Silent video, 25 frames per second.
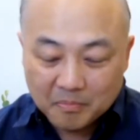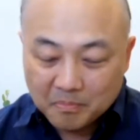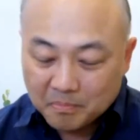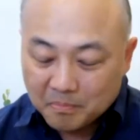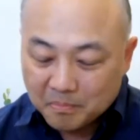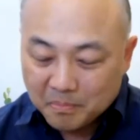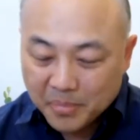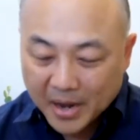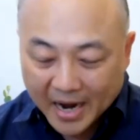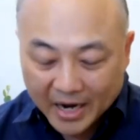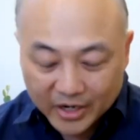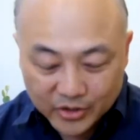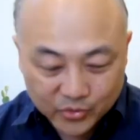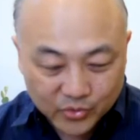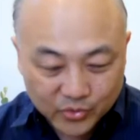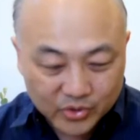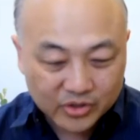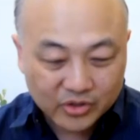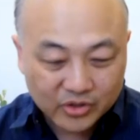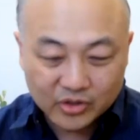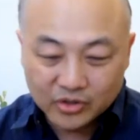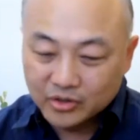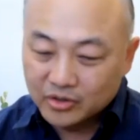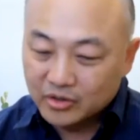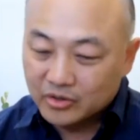badgering
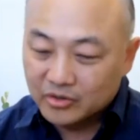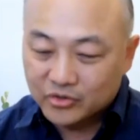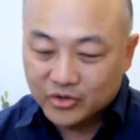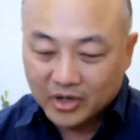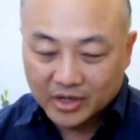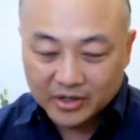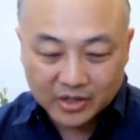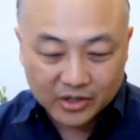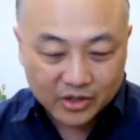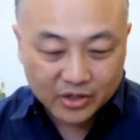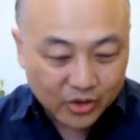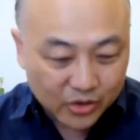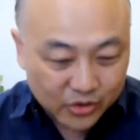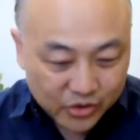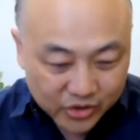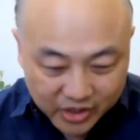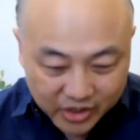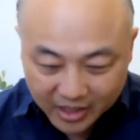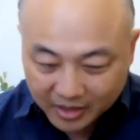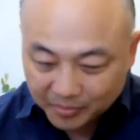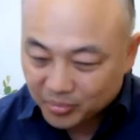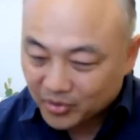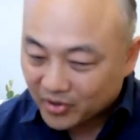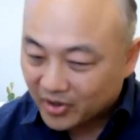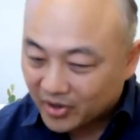you, trying to
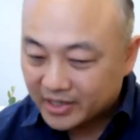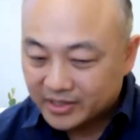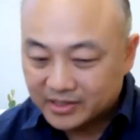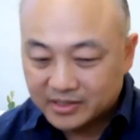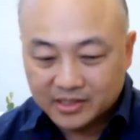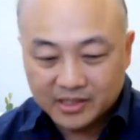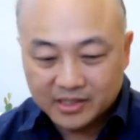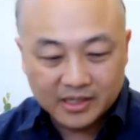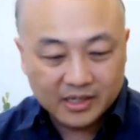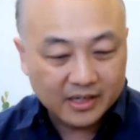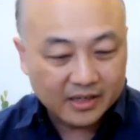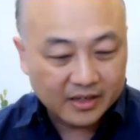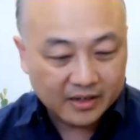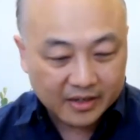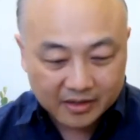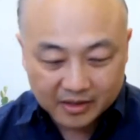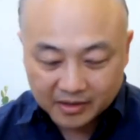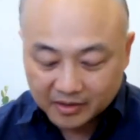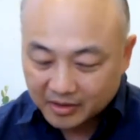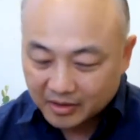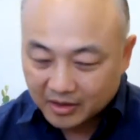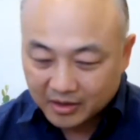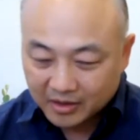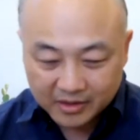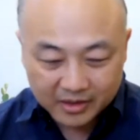negotiate pricing, and
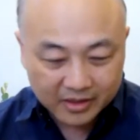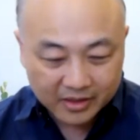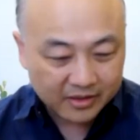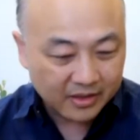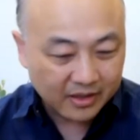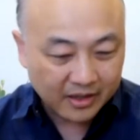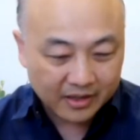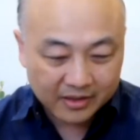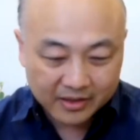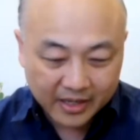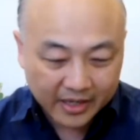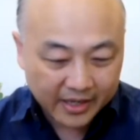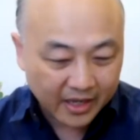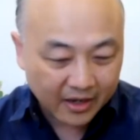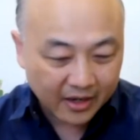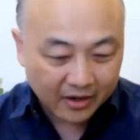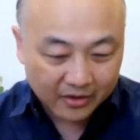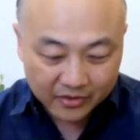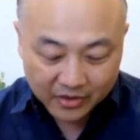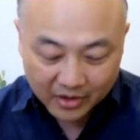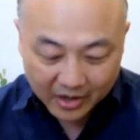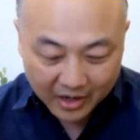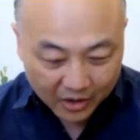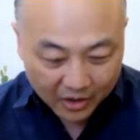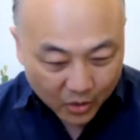they can't,
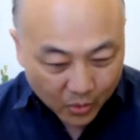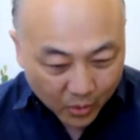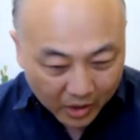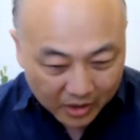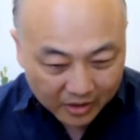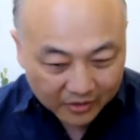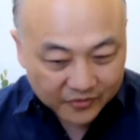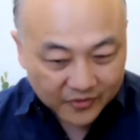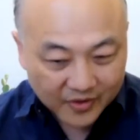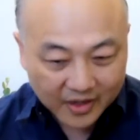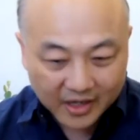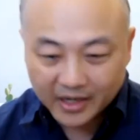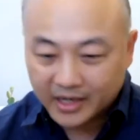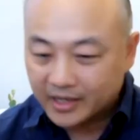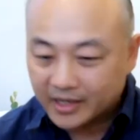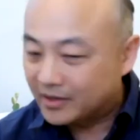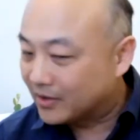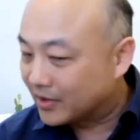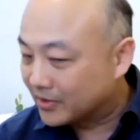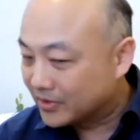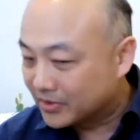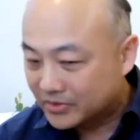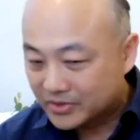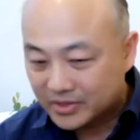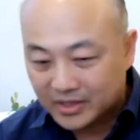they're not qualified, and all
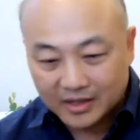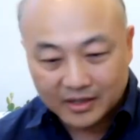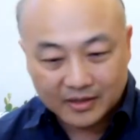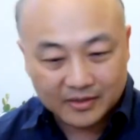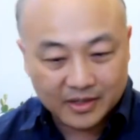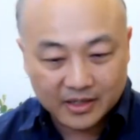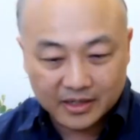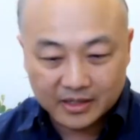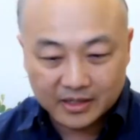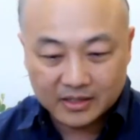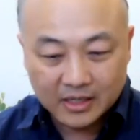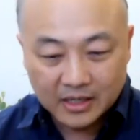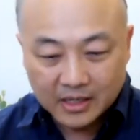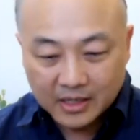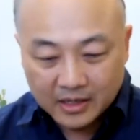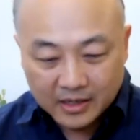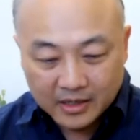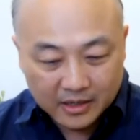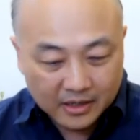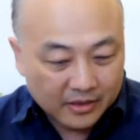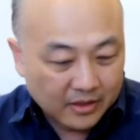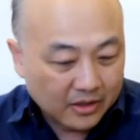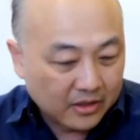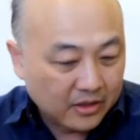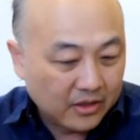those kind of things.
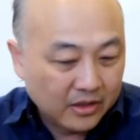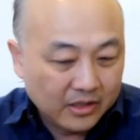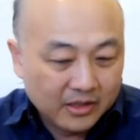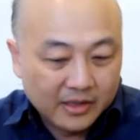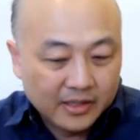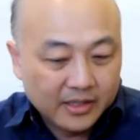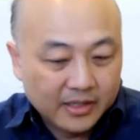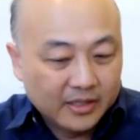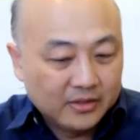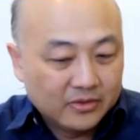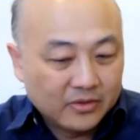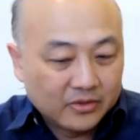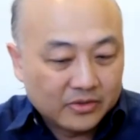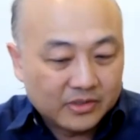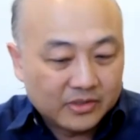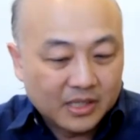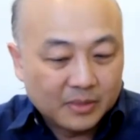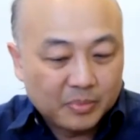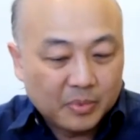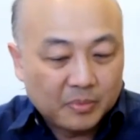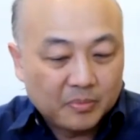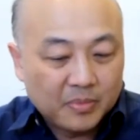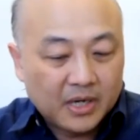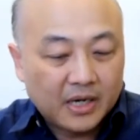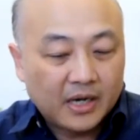And the good leads are
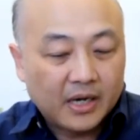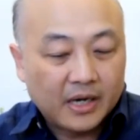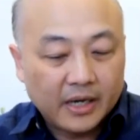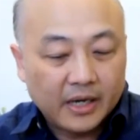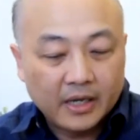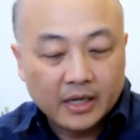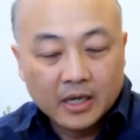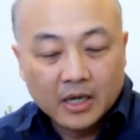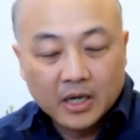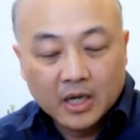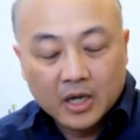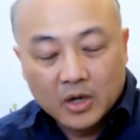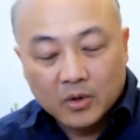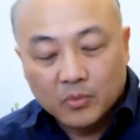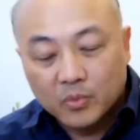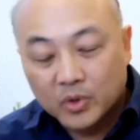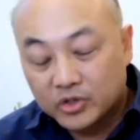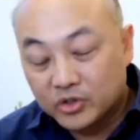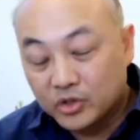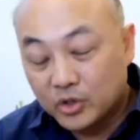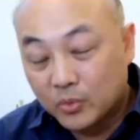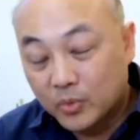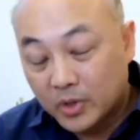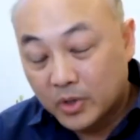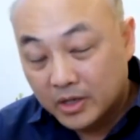slipping by. What
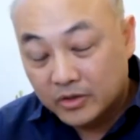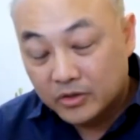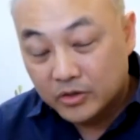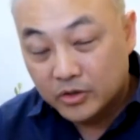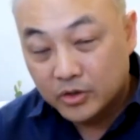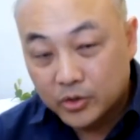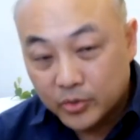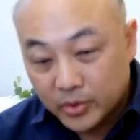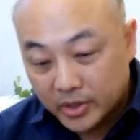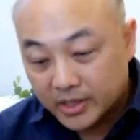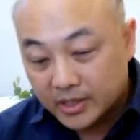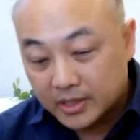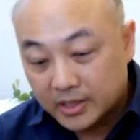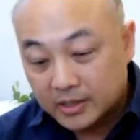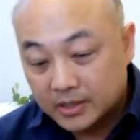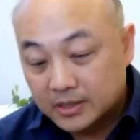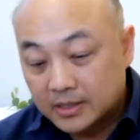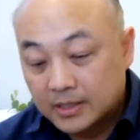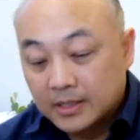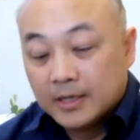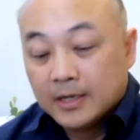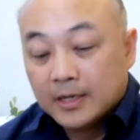you want to do is,